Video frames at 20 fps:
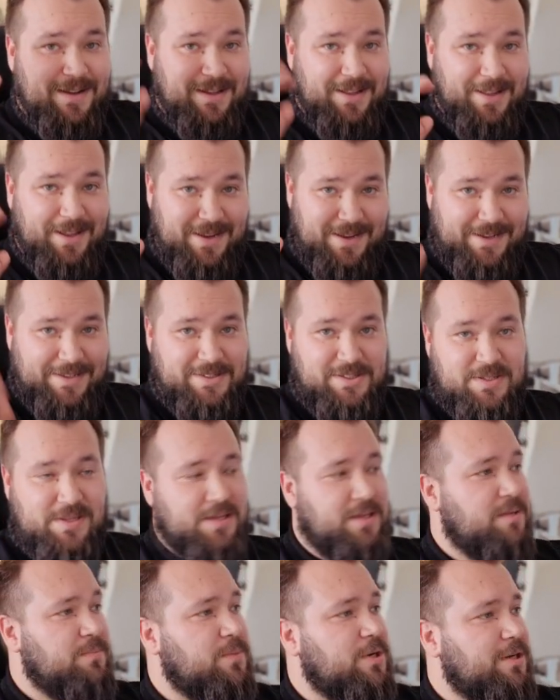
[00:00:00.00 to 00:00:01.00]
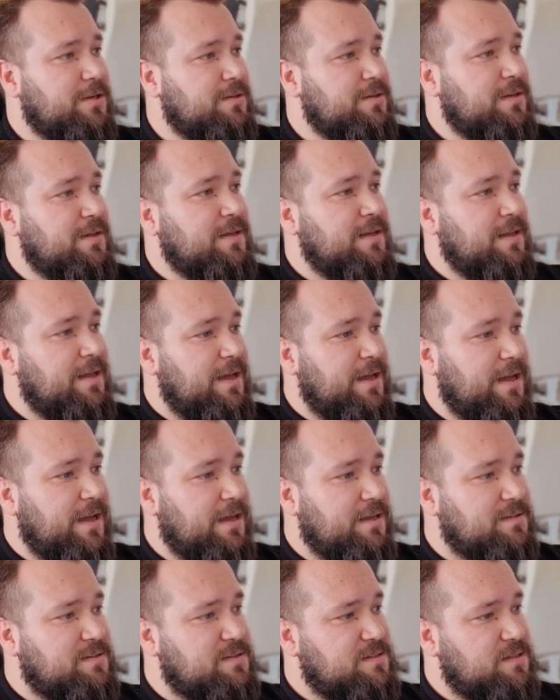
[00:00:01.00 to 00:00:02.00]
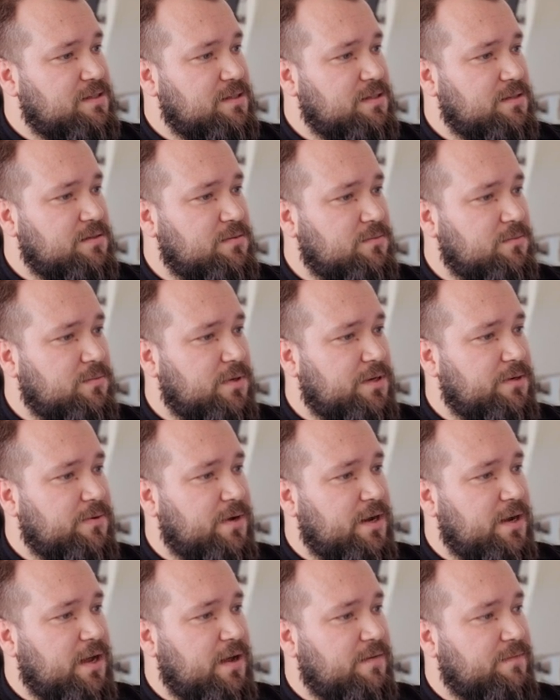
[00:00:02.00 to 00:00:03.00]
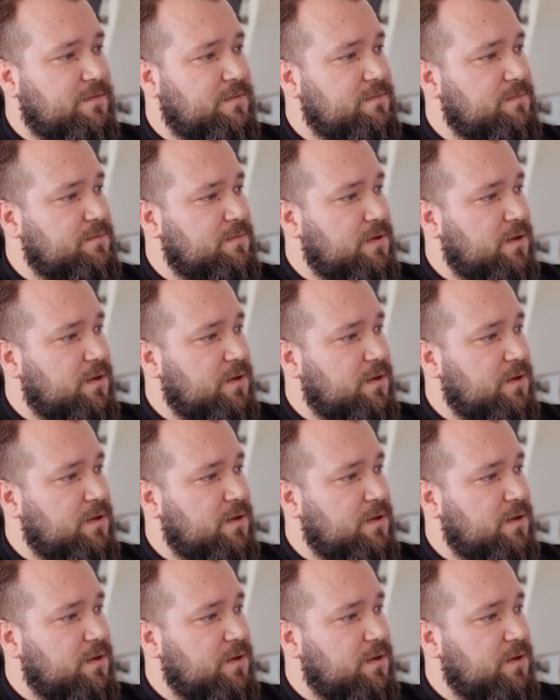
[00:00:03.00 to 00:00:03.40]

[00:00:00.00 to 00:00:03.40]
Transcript: client email and see what do I have.